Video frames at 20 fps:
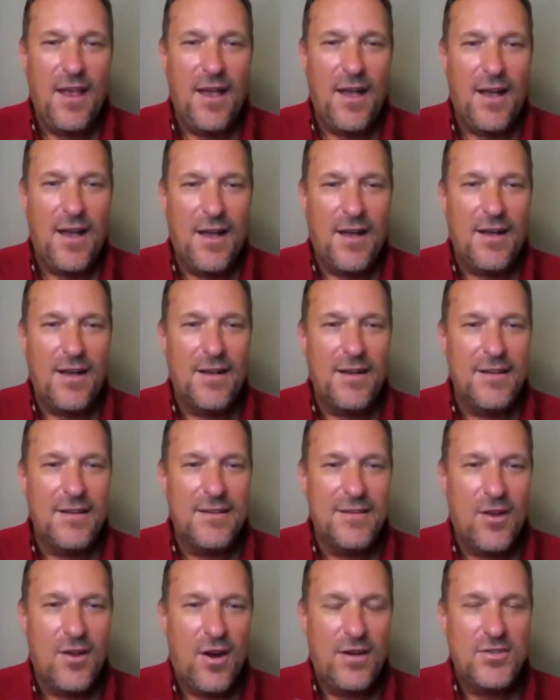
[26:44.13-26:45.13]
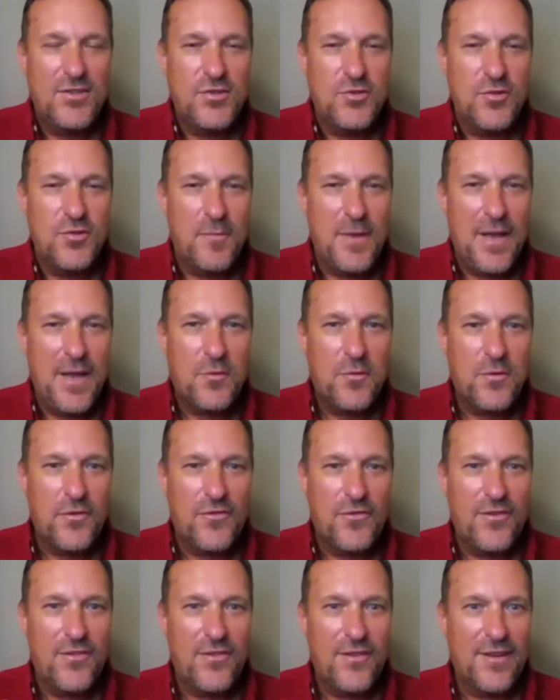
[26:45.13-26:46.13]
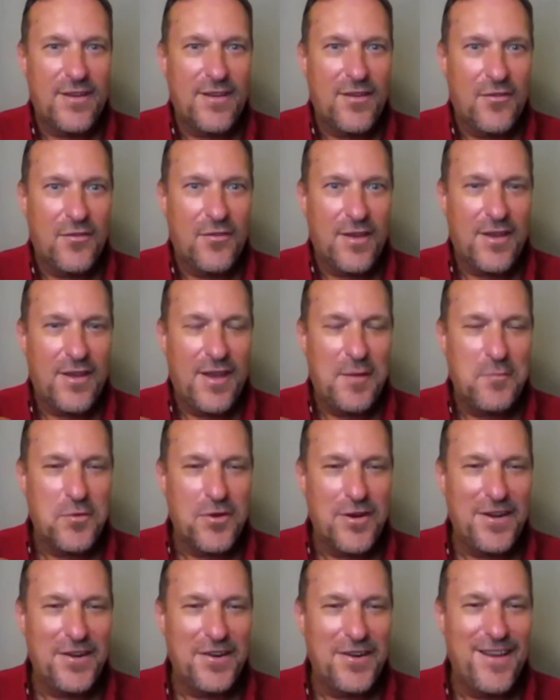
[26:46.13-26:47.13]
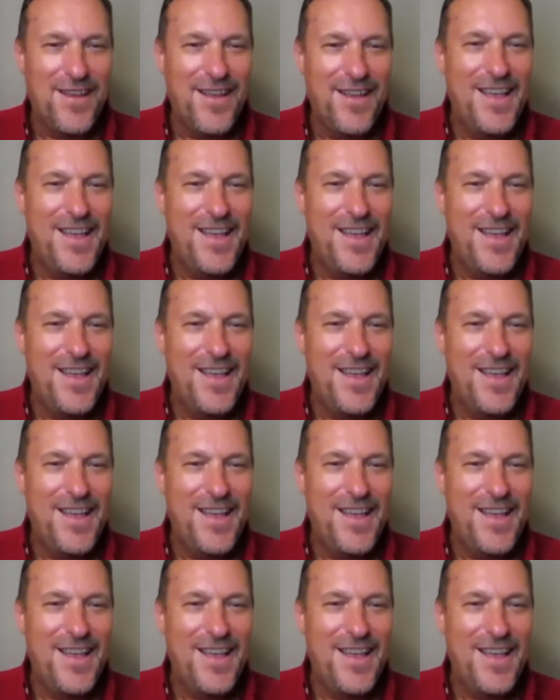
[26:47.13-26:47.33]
Hard to do it backwards on the camera here.